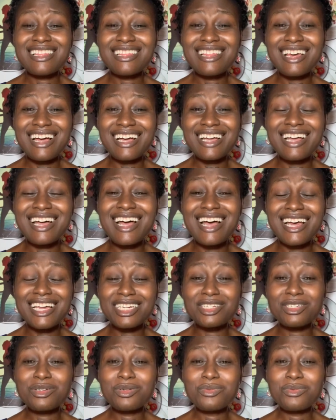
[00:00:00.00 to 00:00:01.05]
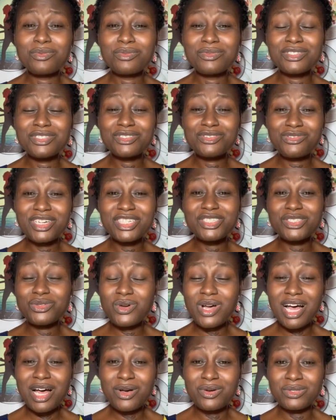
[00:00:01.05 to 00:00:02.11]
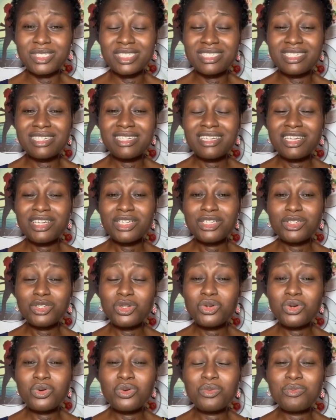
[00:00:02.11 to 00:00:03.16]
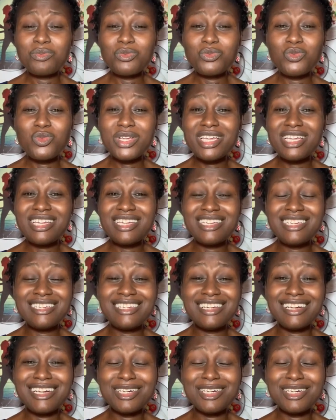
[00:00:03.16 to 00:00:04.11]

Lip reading: that can stress you out. We